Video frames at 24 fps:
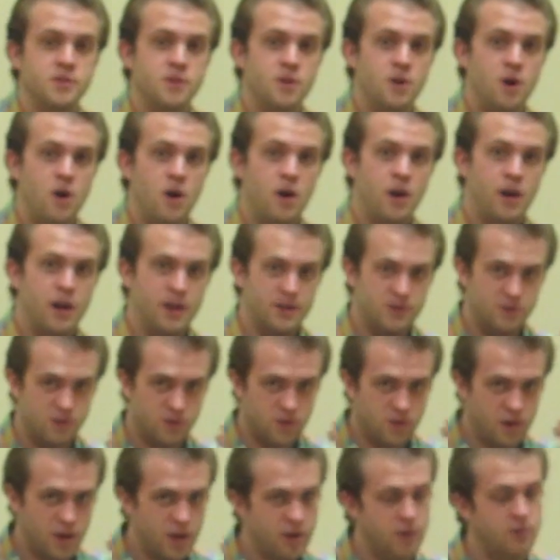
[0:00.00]
Kong has a
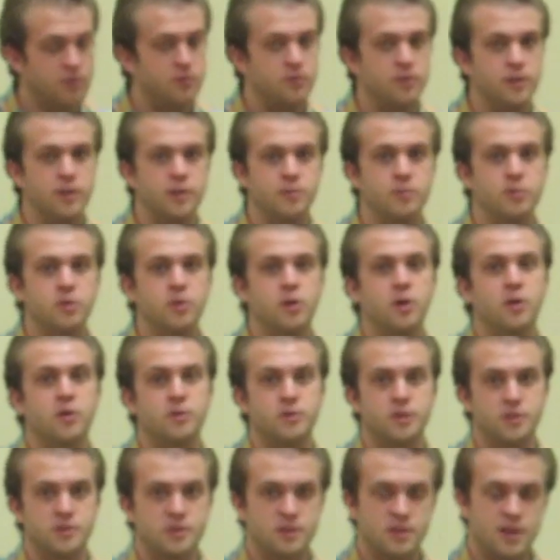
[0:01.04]
great inflatable cone
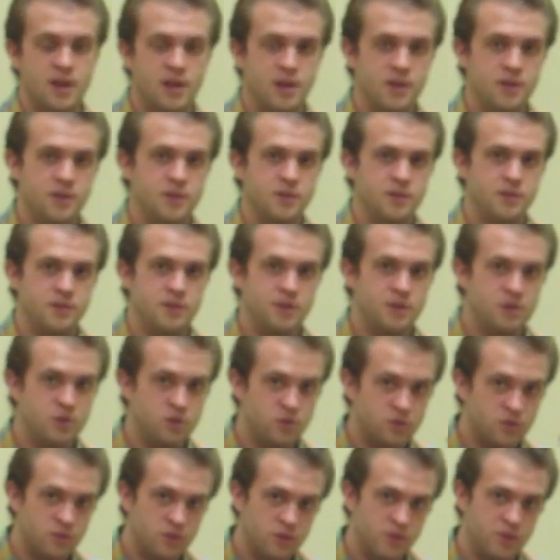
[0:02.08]
that's not as
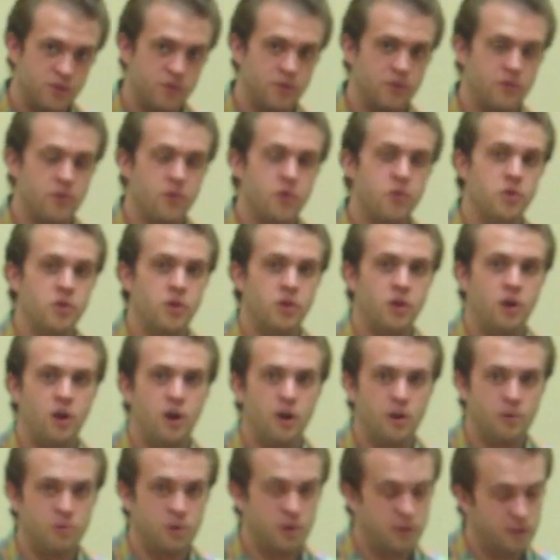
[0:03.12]
intrusive for the
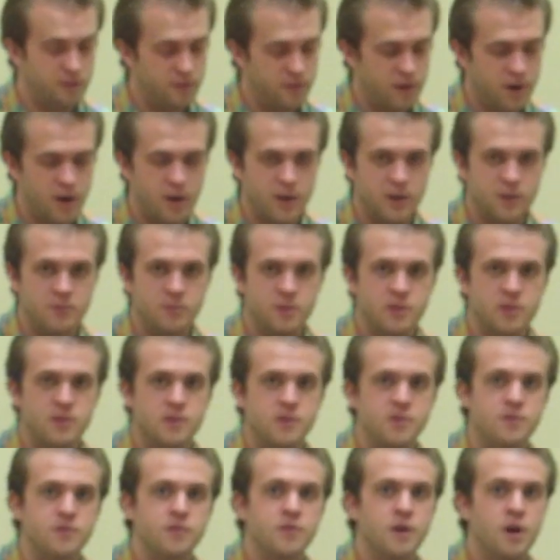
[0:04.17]
dog, but it's very
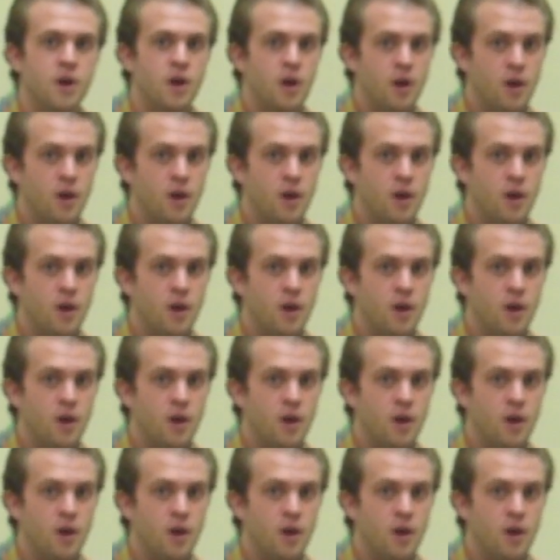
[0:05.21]
expensive.